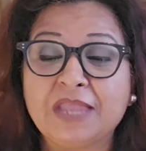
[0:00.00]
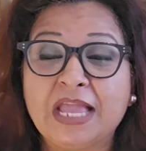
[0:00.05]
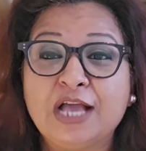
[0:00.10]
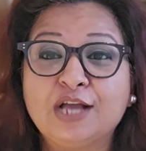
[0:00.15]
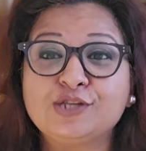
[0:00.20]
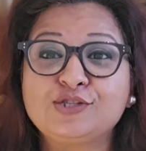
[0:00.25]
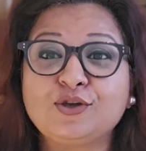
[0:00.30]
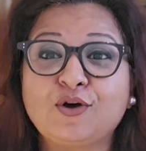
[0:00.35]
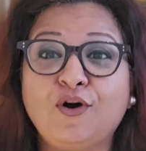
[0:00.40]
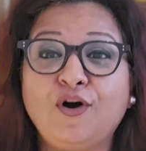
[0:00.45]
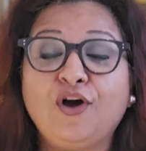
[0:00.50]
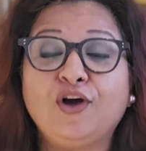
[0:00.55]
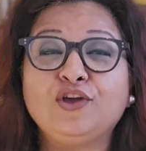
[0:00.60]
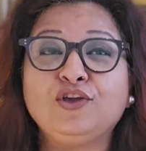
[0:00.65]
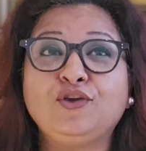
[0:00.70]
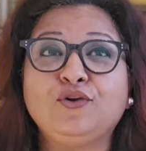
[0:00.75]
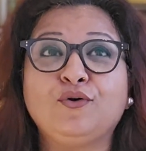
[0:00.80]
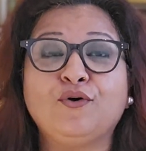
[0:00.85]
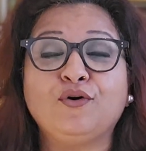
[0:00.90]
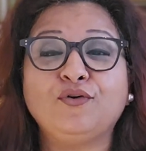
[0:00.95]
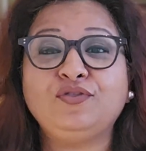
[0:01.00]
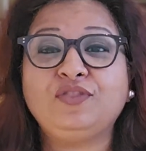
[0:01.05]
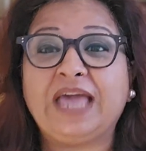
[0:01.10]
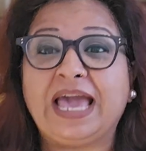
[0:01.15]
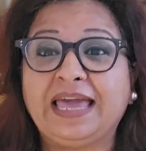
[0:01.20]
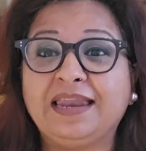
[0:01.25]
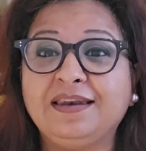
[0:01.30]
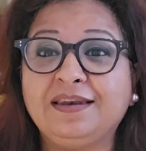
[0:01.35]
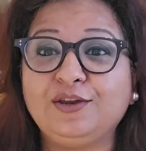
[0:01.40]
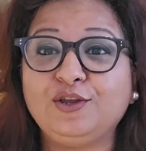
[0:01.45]
So you
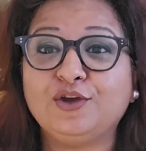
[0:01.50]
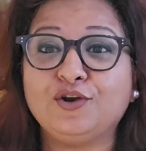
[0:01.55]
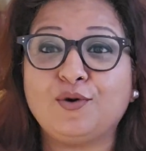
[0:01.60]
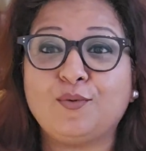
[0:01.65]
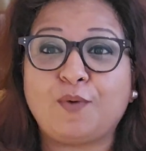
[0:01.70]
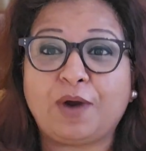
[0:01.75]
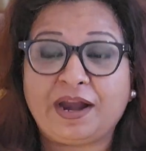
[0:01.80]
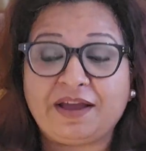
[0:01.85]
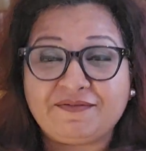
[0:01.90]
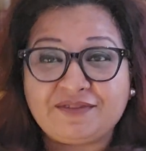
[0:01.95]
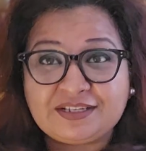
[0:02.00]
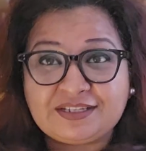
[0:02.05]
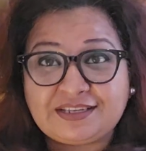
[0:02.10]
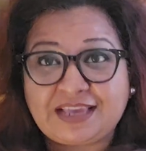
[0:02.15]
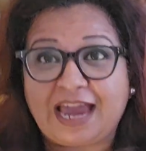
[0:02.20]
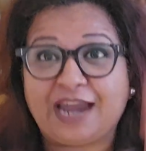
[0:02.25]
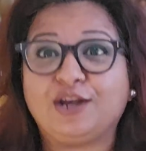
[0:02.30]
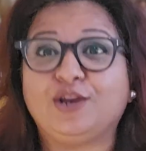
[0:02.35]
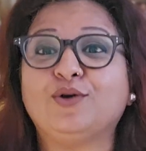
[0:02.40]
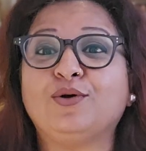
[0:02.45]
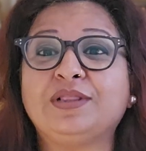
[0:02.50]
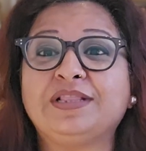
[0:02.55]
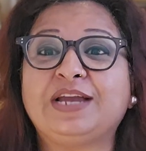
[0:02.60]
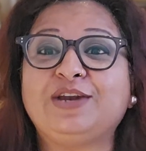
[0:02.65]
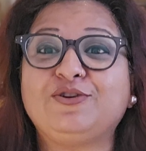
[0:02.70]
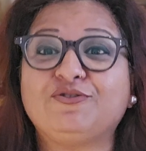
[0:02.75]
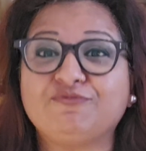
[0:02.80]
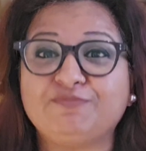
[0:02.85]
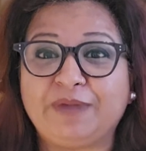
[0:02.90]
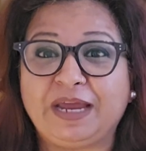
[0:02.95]
then, you know, whatever schedule that
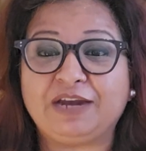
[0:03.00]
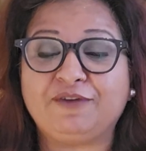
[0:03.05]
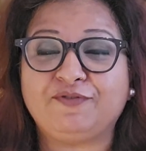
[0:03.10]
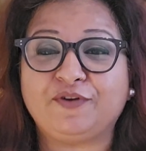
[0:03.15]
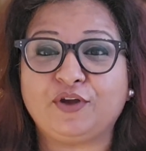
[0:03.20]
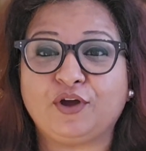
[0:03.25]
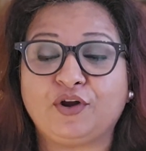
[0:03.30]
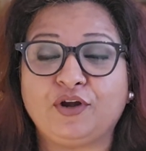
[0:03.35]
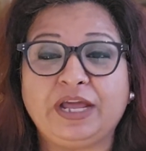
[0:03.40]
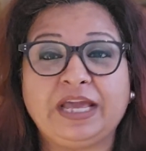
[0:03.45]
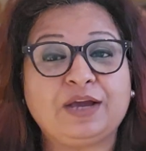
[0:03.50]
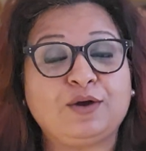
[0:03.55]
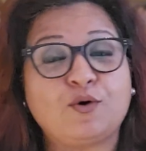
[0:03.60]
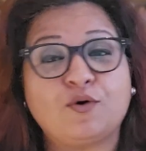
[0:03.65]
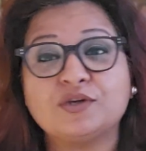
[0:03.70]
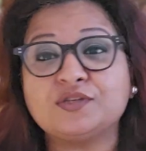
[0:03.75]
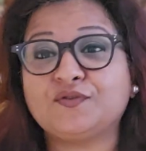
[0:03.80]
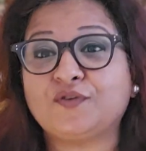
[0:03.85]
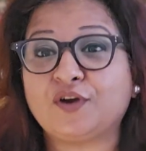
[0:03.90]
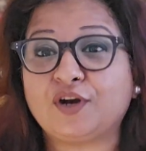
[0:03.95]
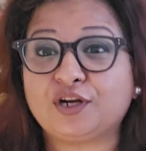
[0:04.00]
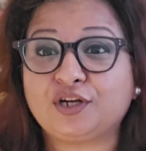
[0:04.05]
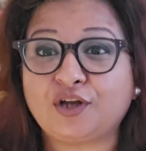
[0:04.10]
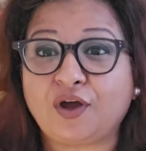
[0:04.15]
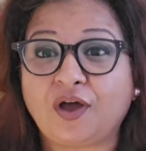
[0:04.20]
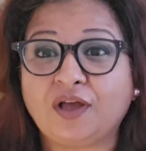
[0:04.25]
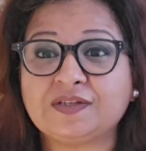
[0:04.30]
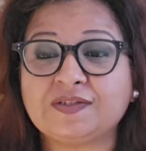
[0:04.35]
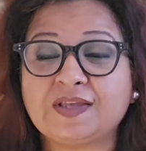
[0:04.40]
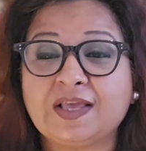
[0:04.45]
you've made for your day goes for a
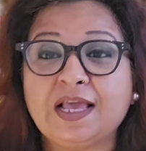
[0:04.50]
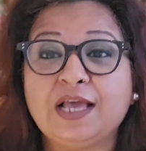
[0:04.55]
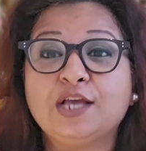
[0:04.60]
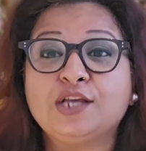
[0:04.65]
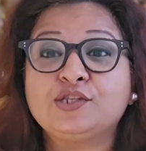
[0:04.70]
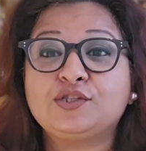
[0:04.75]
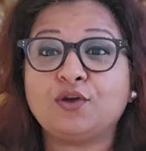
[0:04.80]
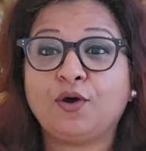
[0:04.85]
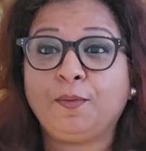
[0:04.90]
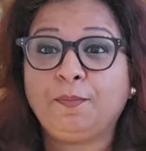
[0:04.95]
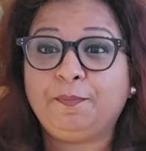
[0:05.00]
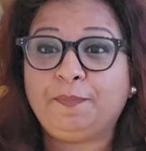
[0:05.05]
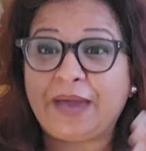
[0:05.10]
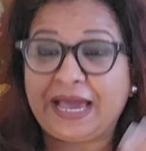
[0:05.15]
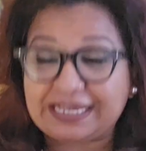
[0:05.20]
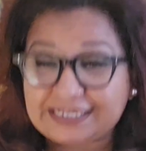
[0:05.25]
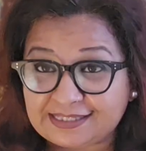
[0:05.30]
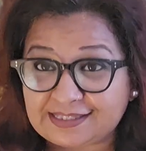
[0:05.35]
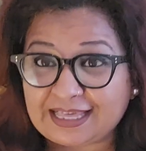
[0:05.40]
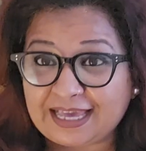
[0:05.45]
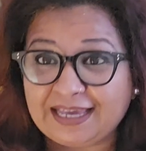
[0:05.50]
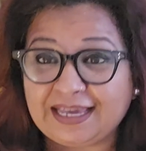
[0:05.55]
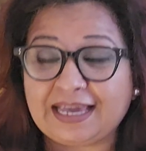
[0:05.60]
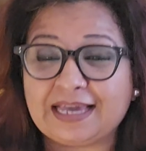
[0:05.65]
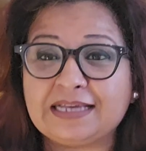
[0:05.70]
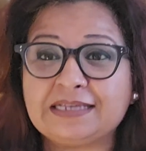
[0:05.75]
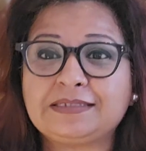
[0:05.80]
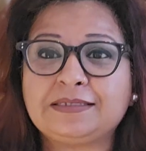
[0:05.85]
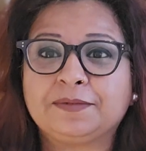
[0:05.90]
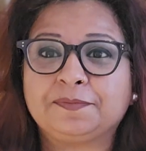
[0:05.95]
toss. So best thing
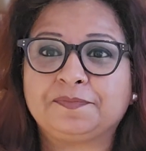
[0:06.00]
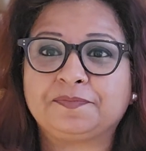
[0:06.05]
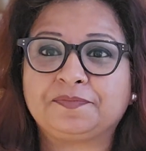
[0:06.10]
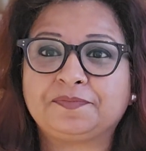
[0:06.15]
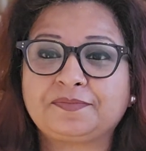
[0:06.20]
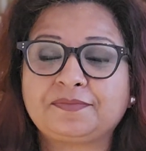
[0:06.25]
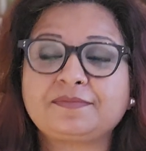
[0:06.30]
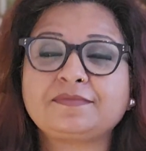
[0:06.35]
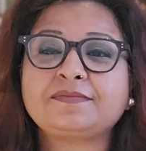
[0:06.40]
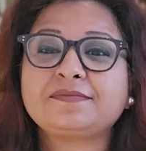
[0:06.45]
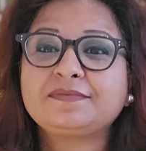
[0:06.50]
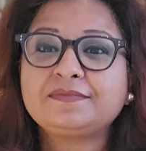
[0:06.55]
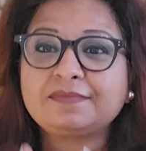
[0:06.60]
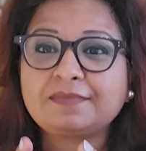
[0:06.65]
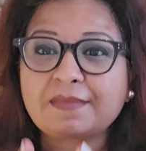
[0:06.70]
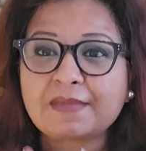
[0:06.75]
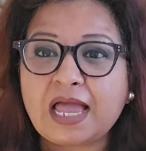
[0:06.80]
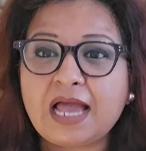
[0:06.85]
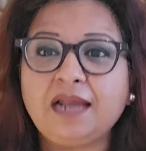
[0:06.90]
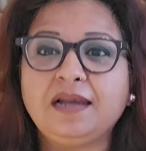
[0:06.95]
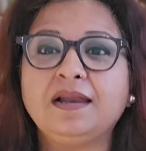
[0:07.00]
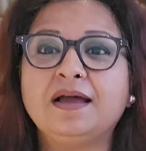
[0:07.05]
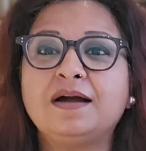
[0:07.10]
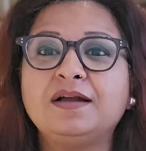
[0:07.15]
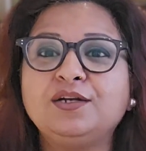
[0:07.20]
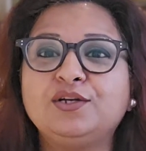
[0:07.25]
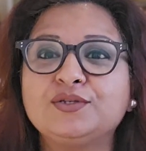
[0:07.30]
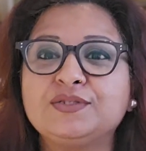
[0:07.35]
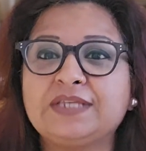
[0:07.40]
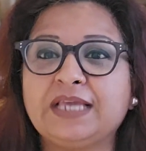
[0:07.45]
is
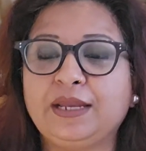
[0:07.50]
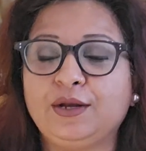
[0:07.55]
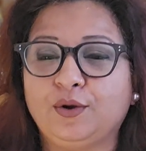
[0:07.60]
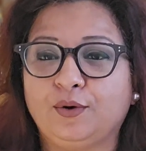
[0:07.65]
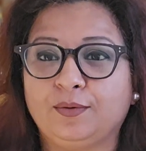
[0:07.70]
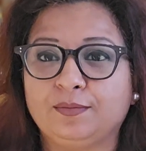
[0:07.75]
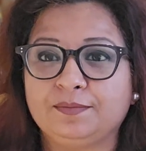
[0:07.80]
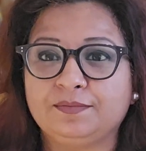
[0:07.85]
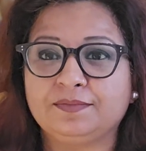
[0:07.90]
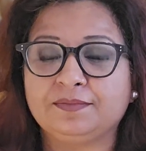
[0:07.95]
learn to say no.